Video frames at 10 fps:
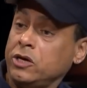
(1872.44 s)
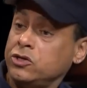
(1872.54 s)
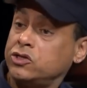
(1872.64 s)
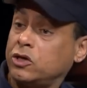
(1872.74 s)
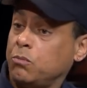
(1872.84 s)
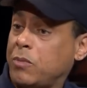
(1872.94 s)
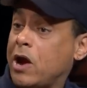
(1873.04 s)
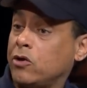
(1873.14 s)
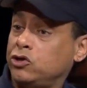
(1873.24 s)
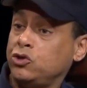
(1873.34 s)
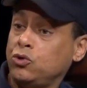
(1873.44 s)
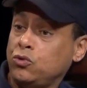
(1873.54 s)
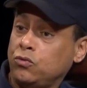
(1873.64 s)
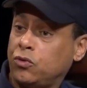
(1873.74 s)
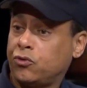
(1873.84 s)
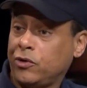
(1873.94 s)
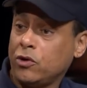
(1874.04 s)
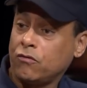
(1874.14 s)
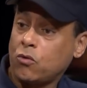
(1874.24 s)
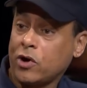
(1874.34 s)
is compared to three
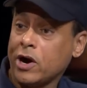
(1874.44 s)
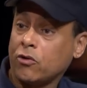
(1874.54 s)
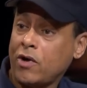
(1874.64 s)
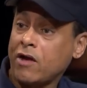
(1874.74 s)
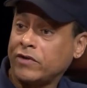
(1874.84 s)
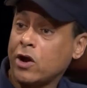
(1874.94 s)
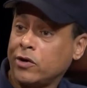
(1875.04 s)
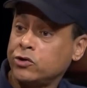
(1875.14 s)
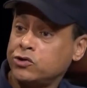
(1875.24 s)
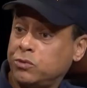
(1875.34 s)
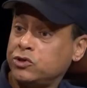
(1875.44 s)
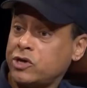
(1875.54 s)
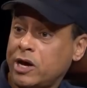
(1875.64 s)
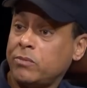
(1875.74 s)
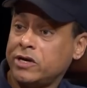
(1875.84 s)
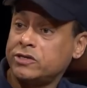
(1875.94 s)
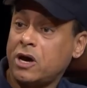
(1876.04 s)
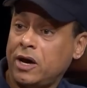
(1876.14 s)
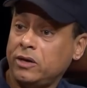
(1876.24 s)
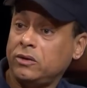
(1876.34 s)
or four aircraft carriers put side by side.